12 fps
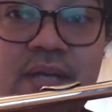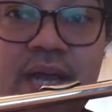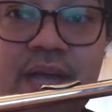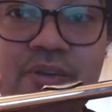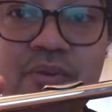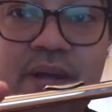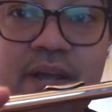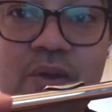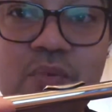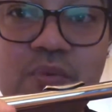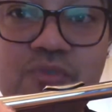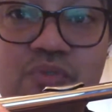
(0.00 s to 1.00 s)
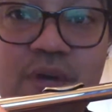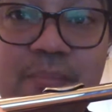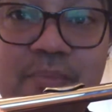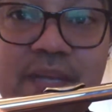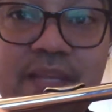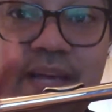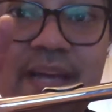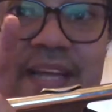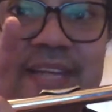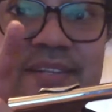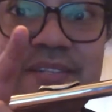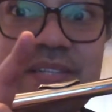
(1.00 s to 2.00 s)
and your air will drop like that
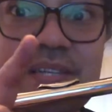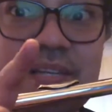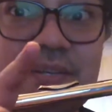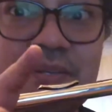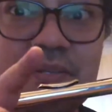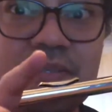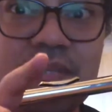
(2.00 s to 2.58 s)
until